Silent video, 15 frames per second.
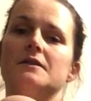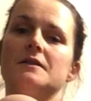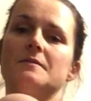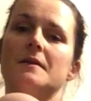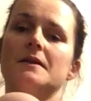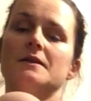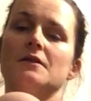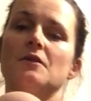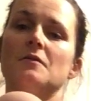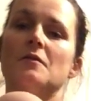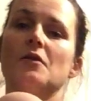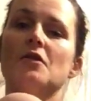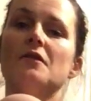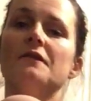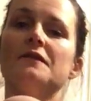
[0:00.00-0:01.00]
it just makes it a lot
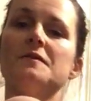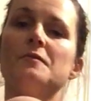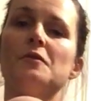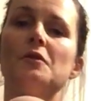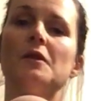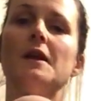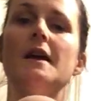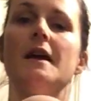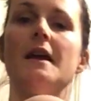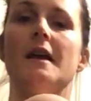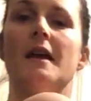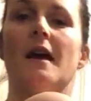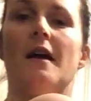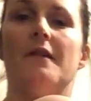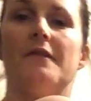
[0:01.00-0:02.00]
more comfortable.
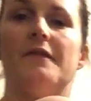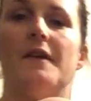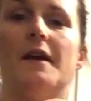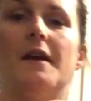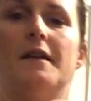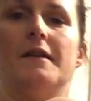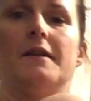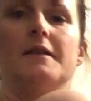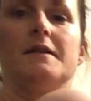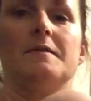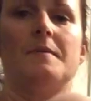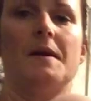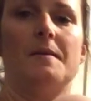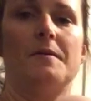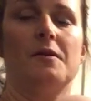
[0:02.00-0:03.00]
And then
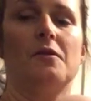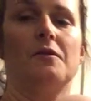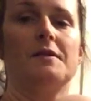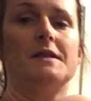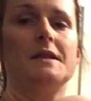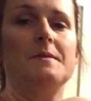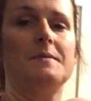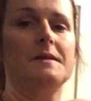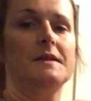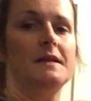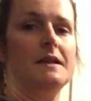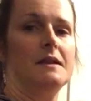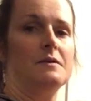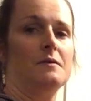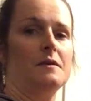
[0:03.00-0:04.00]
the baby got a deep
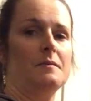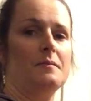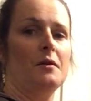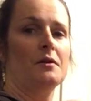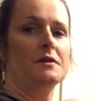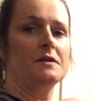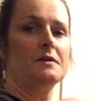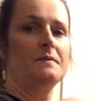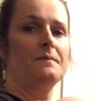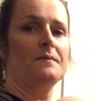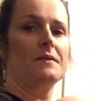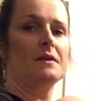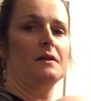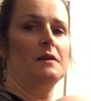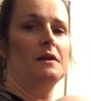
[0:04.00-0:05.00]
seat with the
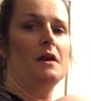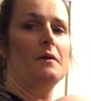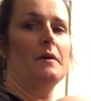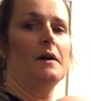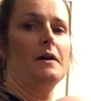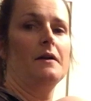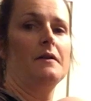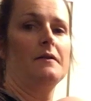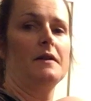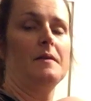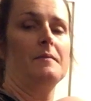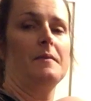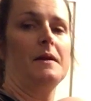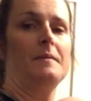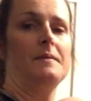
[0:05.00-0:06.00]
bottom lower
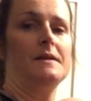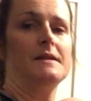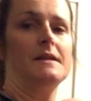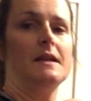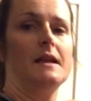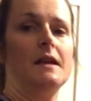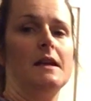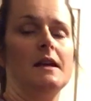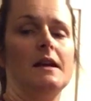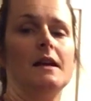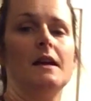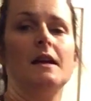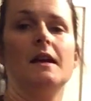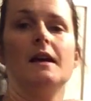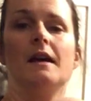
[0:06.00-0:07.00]
than baby's knee.
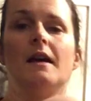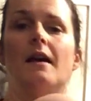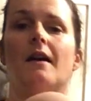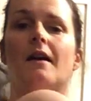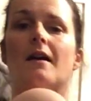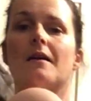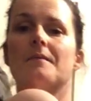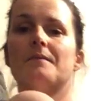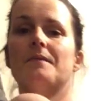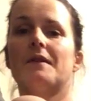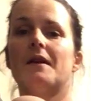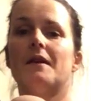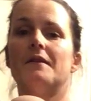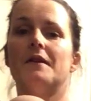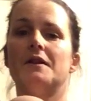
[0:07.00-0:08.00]
And
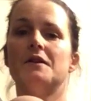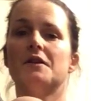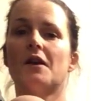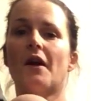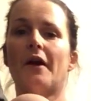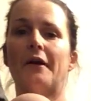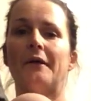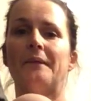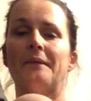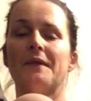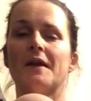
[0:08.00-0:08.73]
there you go.